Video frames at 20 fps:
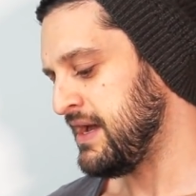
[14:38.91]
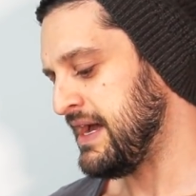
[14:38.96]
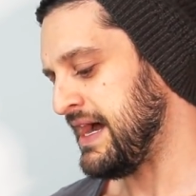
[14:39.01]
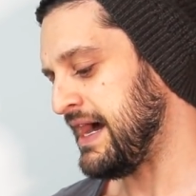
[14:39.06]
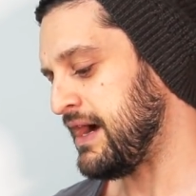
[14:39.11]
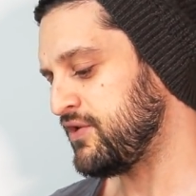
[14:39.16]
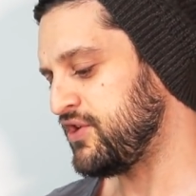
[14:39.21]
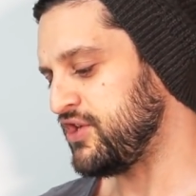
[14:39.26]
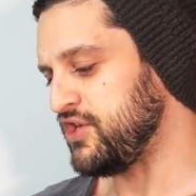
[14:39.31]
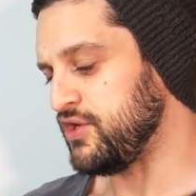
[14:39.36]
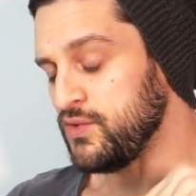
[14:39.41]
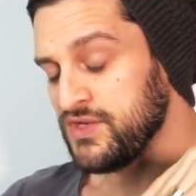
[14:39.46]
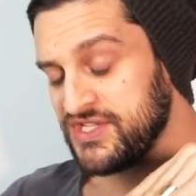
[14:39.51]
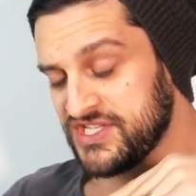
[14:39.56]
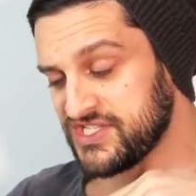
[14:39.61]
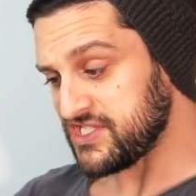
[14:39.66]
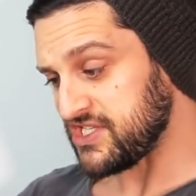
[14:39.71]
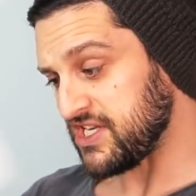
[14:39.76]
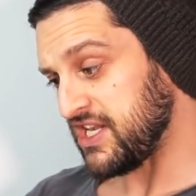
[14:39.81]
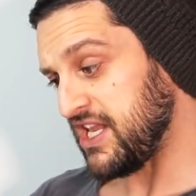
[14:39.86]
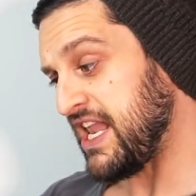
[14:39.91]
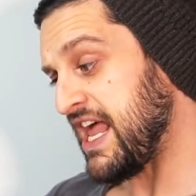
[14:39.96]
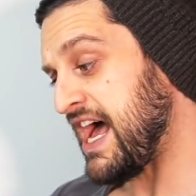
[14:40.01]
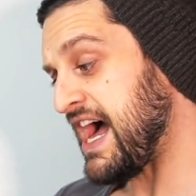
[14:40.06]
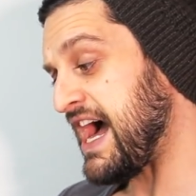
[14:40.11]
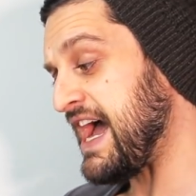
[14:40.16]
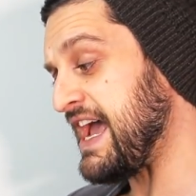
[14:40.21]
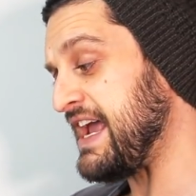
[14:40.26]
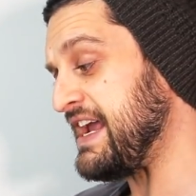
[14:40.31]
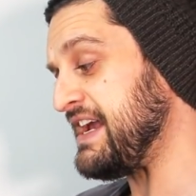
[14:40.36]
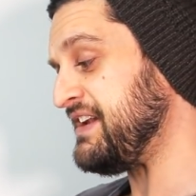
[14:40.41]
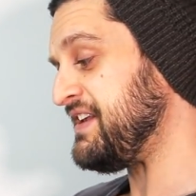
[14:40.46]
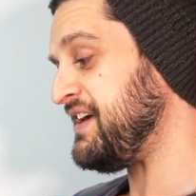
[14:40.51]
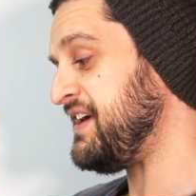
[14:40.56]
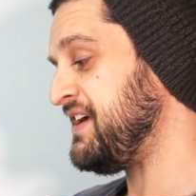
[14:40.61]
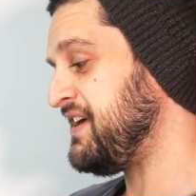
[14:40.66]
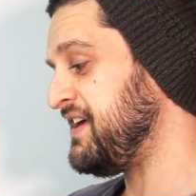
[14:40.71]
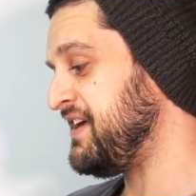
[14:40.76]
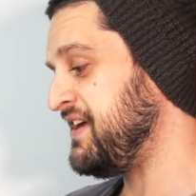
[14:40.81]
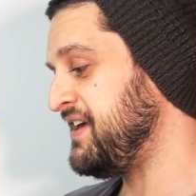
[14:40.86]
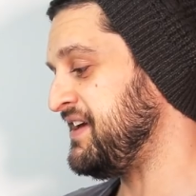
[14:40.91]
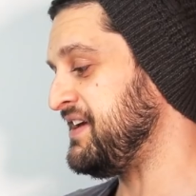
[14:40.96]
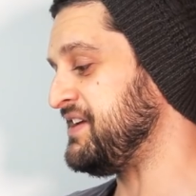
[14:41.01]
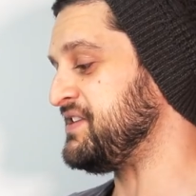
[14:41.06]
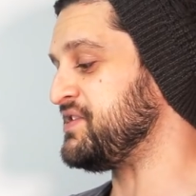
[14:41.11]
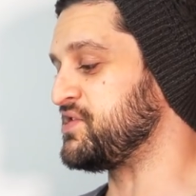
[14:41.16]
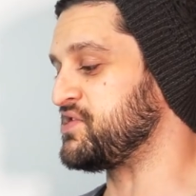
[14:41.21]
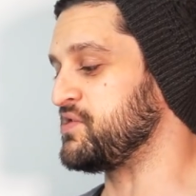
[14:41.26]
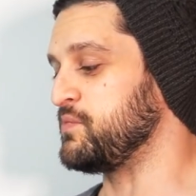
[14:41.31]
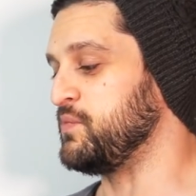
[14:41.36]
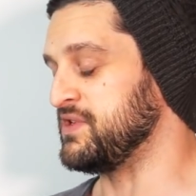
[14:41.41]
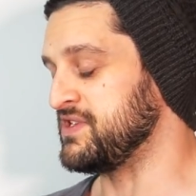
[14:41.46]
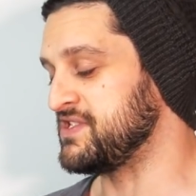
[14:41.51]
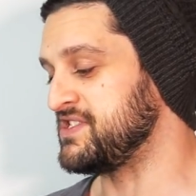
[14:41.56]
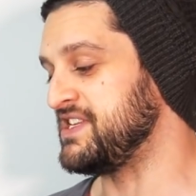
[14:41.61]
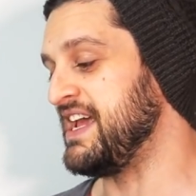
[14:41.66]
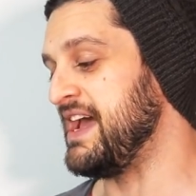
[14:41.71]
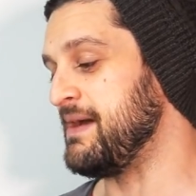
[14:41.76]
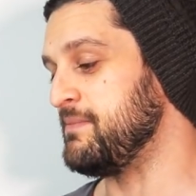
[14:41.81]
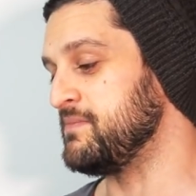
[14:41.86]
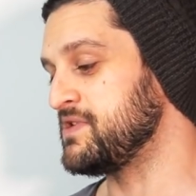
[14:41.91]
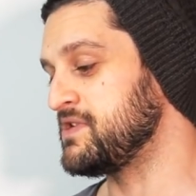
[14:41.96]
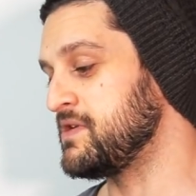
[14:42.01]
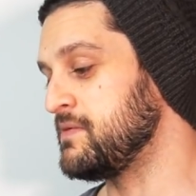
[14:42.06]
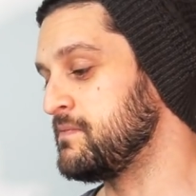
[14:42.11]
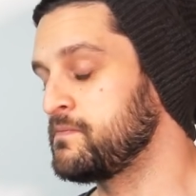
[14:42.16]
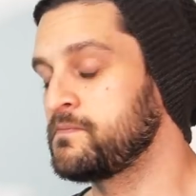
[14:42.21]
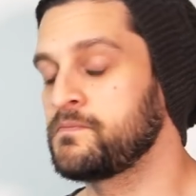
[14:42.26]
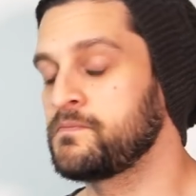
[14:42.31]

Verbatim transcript: How do you slide into someone's DMs?